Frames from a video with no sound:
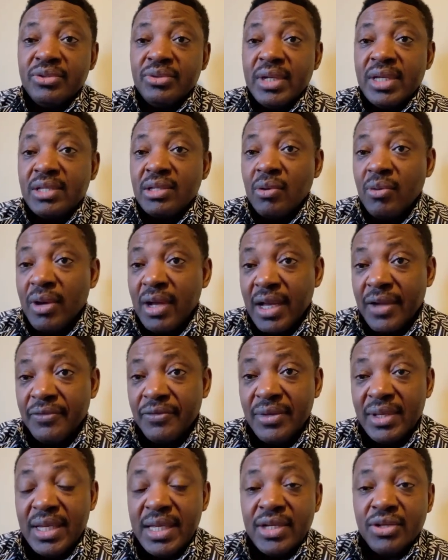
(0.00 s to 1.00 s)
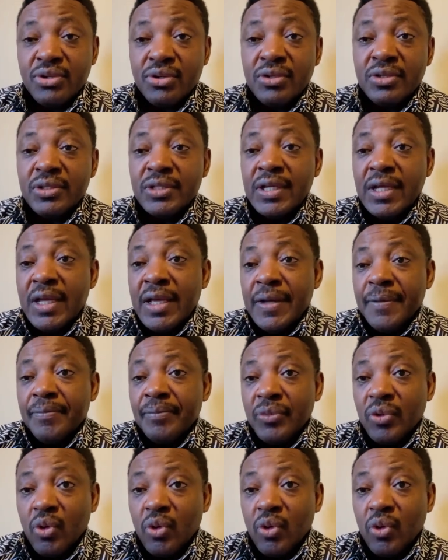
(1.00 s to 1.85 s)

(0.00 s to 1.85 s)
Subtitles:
interests, our affiliations,